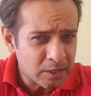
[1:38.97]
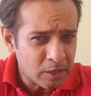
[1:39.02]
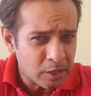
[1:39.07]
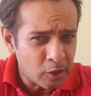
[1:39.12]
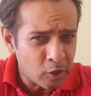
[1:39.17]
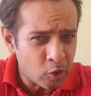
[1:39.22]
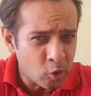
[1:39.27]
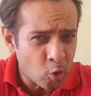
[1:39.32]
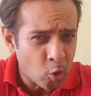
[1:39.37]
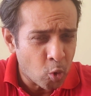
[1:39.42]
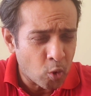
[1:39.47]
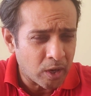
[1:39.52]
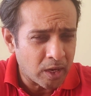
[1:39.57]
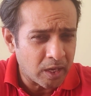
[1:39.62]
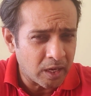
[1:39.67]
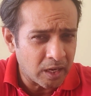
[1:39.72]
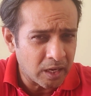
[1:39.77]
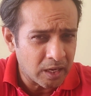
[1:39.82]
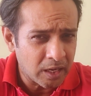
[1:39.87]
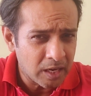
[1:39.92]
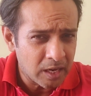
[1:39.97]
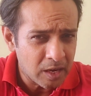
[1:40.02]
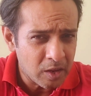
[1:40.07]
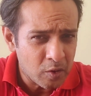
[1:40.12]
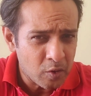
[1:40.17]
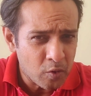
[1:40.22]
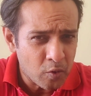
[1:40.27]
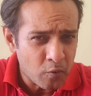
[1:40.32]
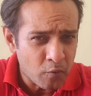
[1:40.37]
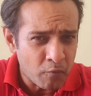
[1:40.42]
local
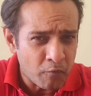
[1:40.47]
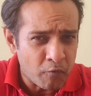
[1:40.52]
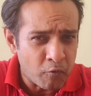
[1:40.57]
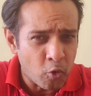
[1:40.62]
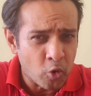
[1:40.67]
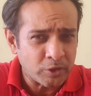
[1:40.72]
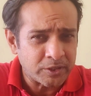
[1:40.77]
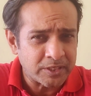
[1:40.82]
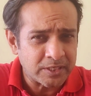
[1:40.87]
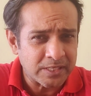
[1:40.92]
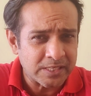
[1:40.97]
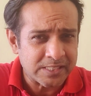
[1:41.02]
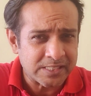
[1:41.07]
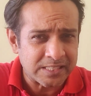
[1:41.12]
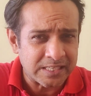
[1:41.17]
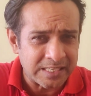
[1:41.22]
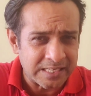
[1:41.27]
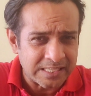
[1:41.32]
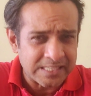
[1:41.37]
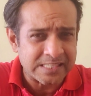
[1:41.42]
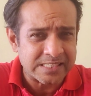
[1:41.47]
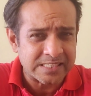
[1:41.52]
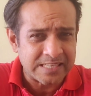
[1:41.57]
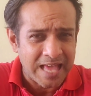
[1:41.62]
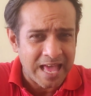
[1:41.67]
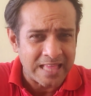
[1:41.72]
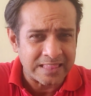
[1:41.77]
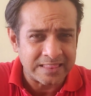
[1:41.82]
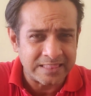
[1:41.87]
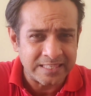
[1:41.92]
voters list
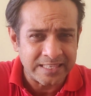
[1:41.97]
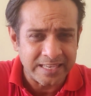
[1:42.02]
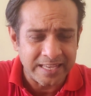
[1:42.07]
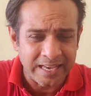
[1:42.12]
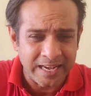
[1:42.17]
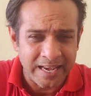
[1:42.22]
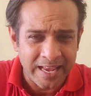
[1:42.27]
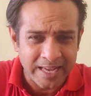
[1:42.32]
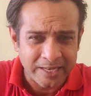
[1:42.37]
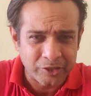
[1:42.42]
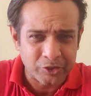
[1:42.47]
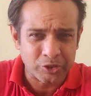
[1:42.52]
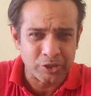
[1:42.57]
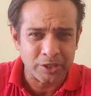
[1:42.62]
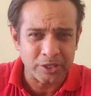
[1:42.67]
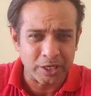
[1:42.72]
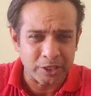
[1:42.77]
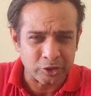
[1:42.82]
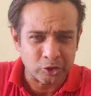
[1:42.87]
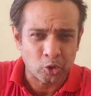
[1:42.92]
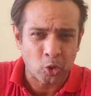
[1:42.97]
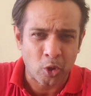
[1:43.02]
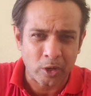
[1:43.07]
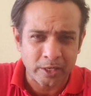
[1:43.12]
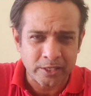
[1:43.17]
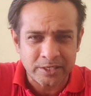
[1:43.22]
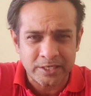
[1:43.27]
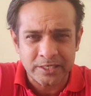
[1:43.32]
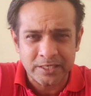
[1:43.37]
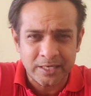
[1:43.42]
at the election
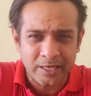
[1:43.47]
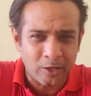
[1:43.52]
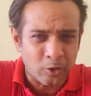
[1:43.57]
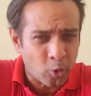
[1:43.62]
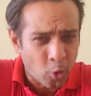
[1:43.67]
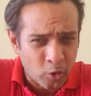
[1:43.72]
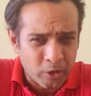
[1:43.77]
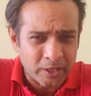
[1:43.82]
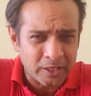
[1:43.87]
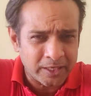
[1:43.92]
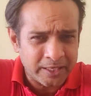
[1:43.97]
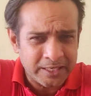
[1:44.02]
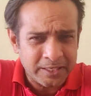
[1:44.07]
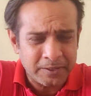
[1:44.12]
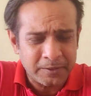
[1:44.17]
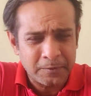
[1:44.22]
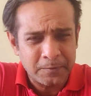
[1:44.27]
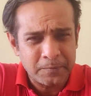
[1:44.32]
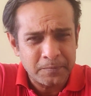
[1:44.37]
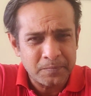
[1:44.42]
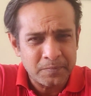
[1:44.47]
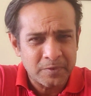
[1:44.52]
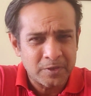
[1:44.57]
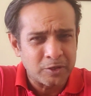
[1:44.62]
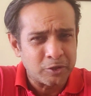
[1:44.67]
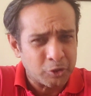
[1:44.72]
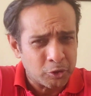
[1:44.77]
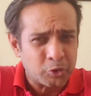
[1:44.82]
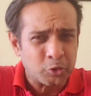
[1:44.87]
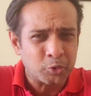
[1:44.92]
authority locally?
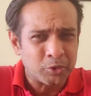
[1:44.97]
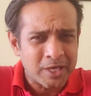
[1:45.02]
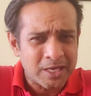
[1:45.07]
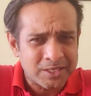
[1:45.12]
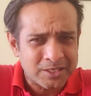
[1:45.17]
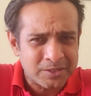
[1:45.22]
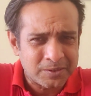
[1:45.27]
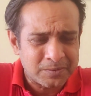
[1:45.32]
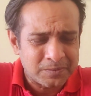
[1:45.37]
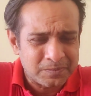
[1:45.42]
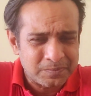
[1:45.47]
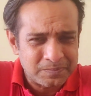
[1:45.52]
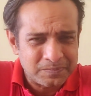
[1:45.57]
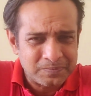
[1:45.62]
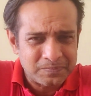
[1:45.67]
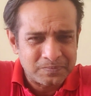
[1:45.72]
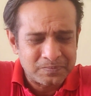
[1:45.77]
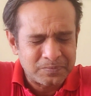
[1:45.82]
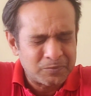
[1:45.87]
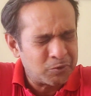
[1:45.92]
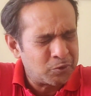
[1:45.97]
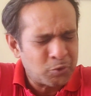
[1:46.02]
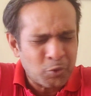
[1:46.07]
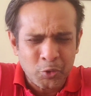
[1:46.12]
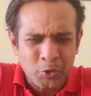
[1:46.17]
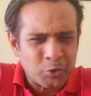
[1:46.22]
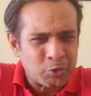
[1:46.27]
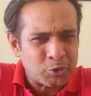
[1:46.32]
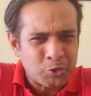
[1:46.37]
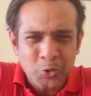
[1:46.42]
Do you do that? No,
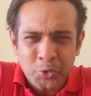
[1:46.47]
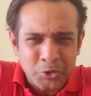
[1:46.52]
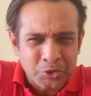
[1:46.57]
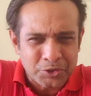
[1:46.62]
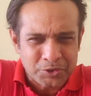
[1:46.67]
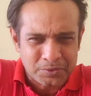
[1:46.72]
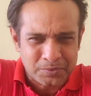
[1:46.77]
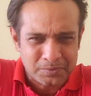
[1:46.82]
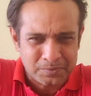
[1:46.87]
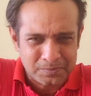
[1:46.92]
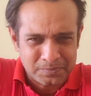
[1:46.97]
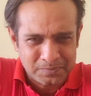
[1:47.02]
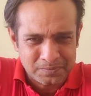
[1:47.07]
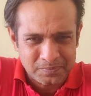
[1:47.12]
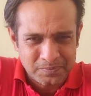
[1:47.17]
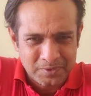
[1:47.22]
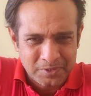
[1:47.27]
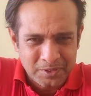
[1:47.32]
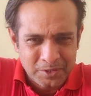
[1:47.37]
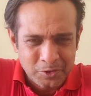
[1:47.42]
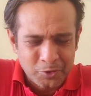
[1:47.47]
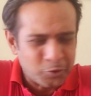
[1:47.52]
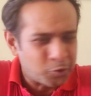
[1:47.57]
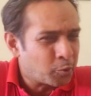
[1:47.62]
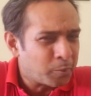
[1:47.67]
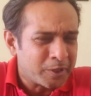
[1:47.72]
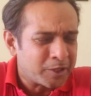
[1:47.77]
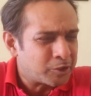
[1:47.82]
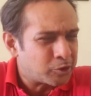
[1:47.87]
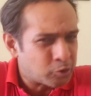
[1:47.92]
you don't.
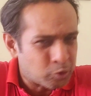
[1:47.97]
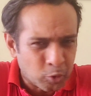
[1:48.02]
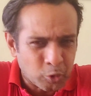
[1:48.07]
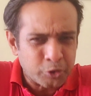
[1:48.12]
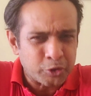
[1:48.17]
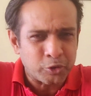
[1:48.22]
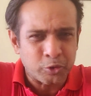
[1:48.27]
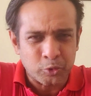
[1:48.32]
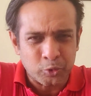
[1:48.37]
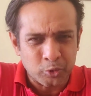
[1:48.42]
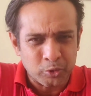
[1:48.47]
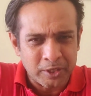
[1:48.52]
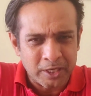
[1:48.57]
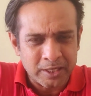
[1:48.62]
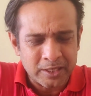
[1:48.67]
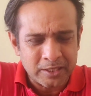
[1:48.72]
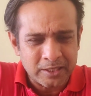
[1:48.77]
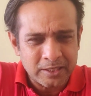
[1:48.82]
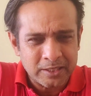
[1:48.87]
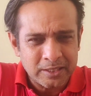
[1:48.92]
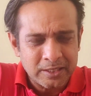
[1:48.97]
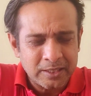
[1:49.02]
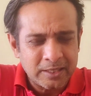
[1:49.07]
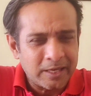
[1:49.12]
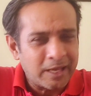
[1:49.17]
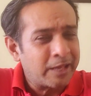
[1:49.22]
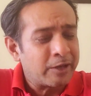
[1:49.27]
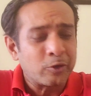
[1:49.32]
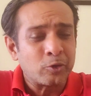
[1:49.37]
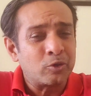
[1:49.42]
Nobody told you to do that,
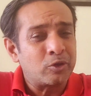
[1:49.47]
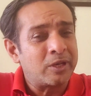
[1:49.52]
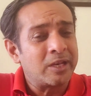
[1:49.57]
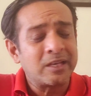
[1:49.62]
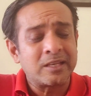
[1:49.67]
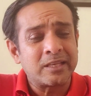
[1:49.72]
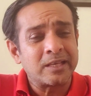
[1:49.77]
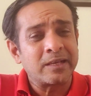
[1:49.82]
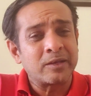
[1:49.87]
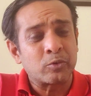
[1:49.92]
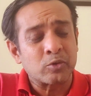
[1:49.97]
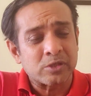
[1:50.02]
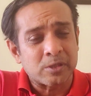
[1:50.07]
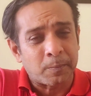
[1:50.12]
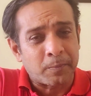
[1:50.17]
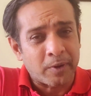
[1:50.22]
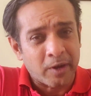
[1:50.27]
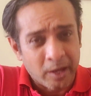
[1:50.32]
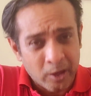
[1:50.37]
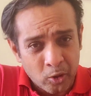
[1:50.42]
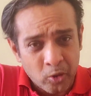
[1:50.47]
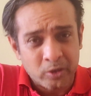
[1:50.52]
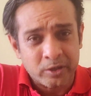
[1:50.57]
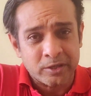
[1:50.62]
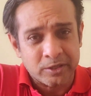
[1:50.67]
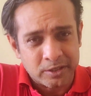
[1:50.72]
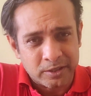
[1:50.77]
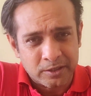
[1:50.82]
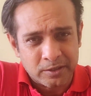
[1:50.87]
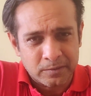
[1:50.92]
and you didn't think it was a
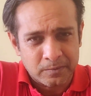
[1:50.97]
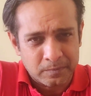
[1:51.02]
priority.